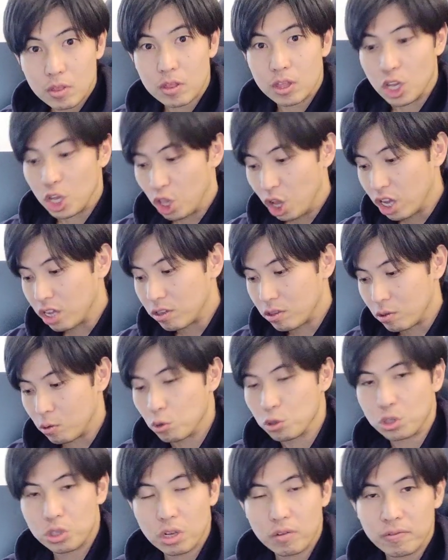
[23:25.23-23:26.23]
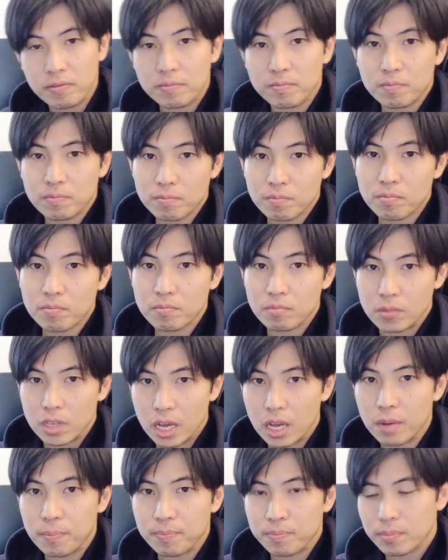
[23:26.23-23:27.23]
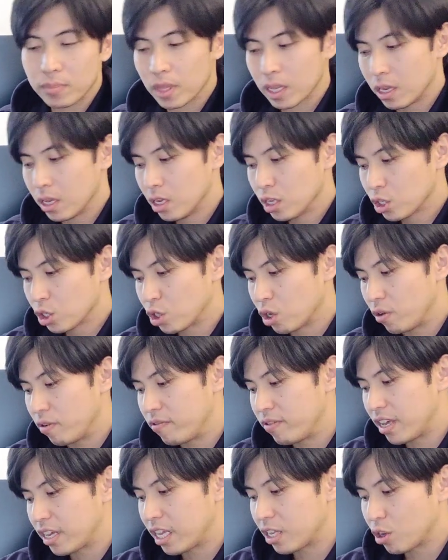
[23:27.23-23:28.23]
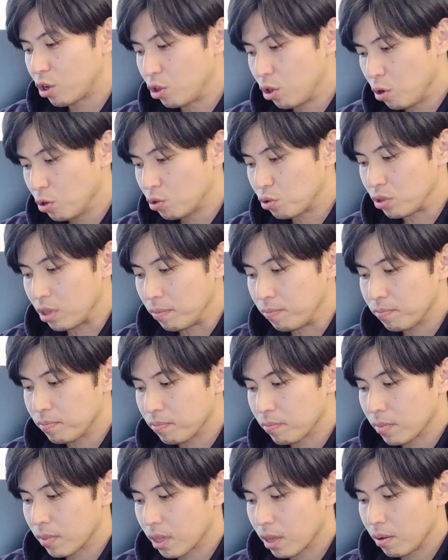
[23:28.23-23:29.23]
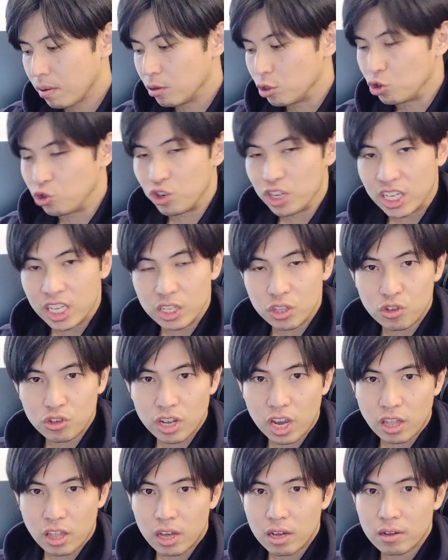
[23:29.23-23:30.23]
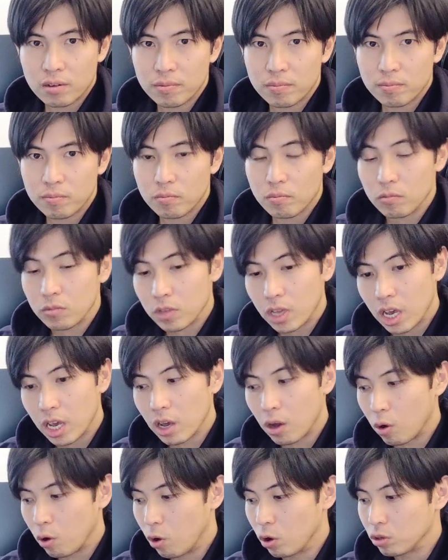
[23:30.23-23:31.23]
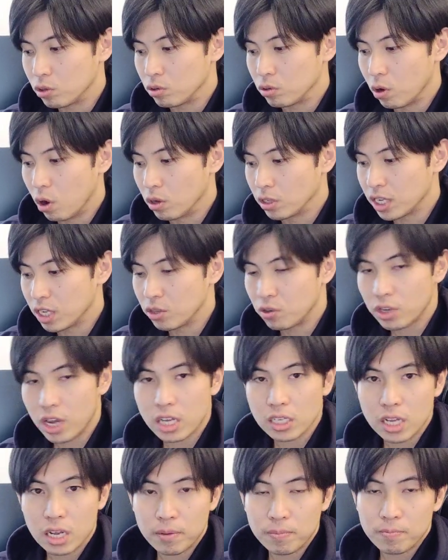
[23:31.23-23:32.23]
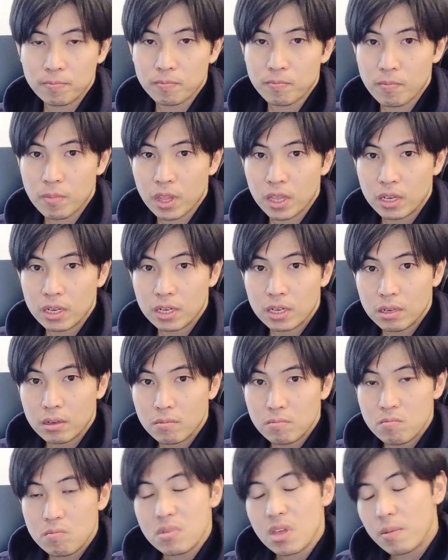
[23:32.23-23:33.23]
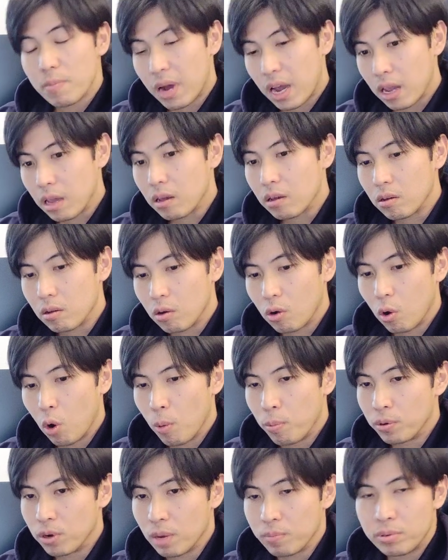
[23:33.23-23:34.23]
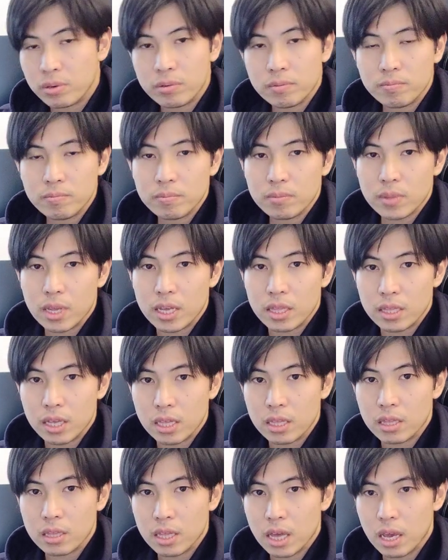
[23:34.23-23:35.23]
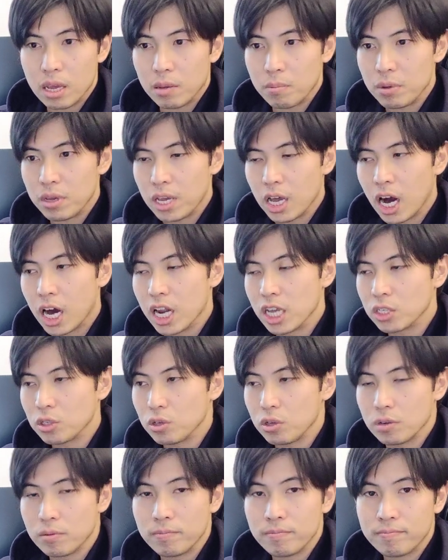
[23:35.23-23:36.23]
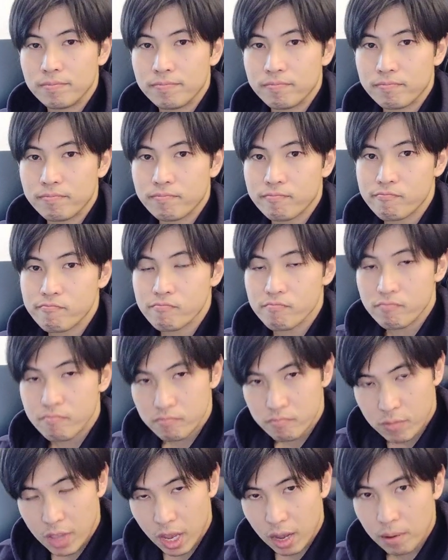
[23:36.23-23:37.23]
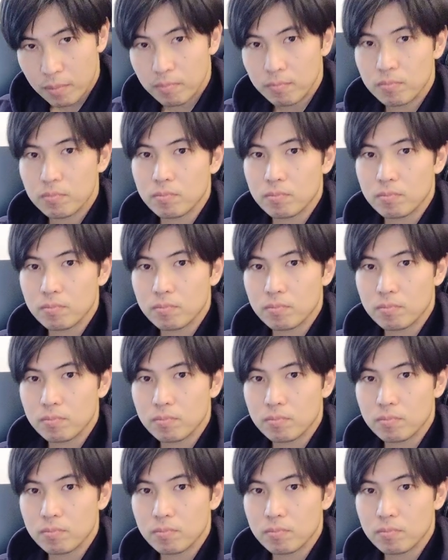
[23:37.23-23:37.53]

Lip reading: They like those stuff. Yeah. So if they get close to them, drinking together, yeah, and go to onsen together, they might open up and then they be honest to you. Yeah,